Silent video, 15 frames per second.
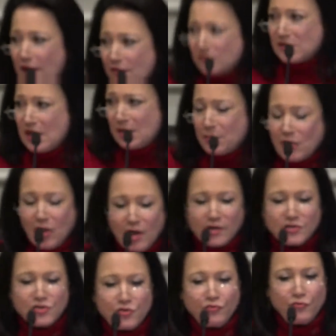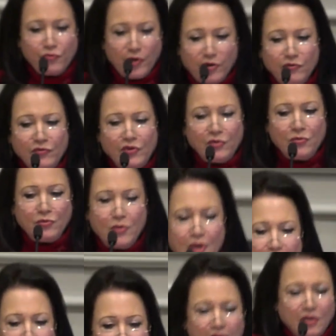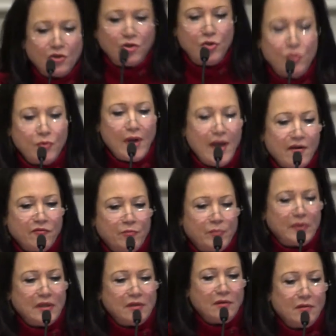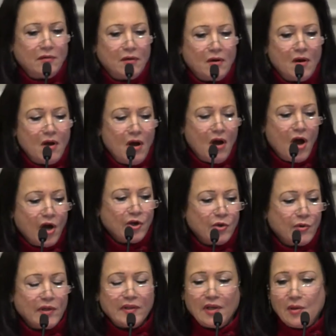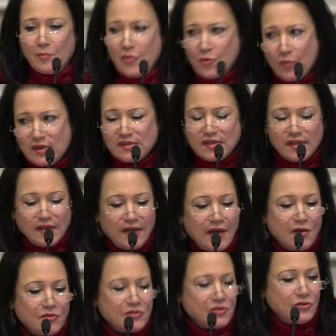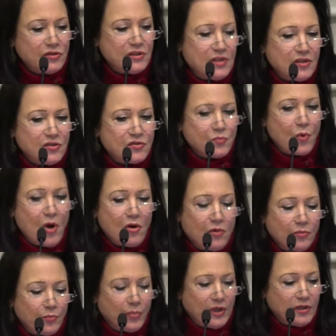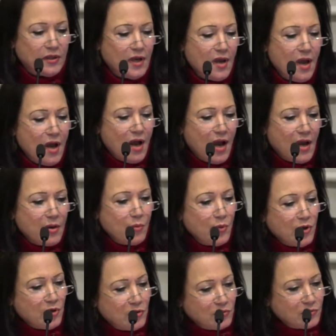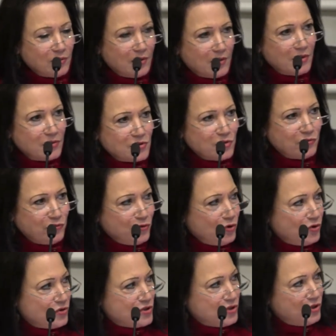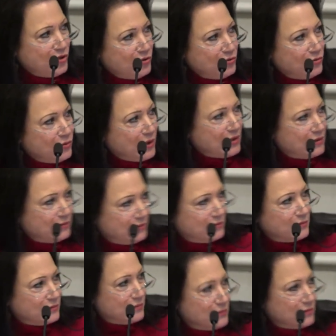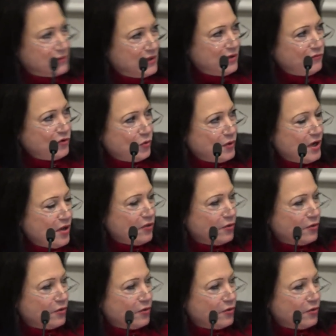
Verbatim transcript: have time clocks in front of you, and you have been honoring that. The rest of the council did as well. But I will defer to you and give you. And I